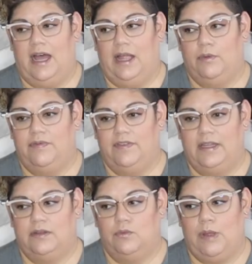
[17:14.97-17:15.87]

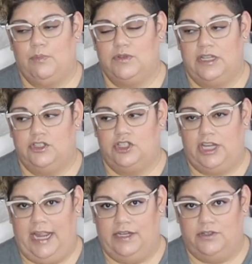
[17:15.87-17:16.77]
Hierophant represents
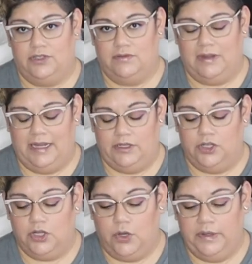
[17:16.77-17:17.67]
change, right?
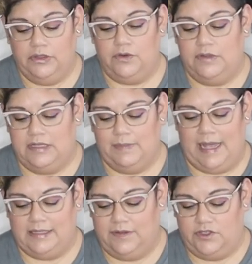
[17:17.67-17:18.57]
You're going through this
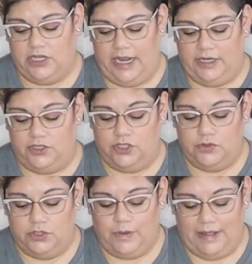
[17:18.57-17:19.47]
massive change. You
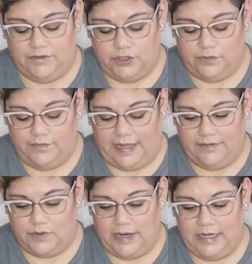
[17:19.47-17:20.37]
do have two
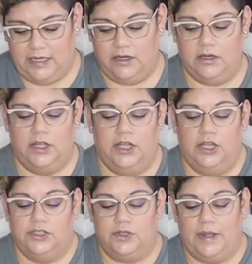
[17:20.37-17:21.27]
fives right here.
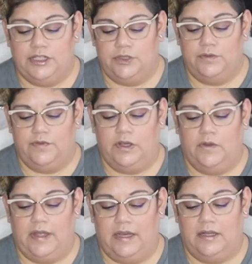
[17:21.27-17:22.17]
So I do feel
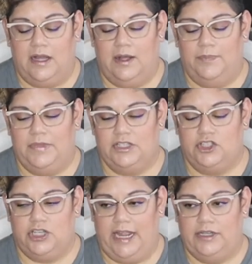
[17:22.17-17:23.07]
that
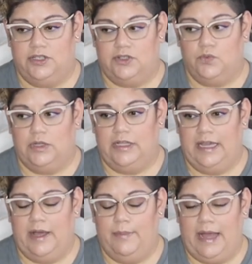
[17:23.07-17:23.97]
this change is
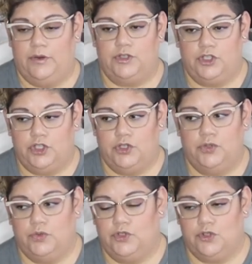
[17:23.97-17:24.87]
really about
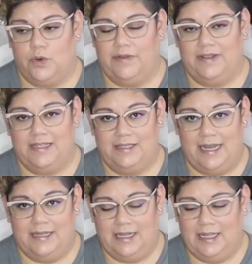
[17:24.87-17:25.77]
you sort of
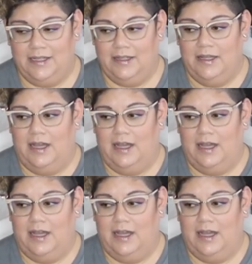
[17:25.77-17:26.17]
ascending,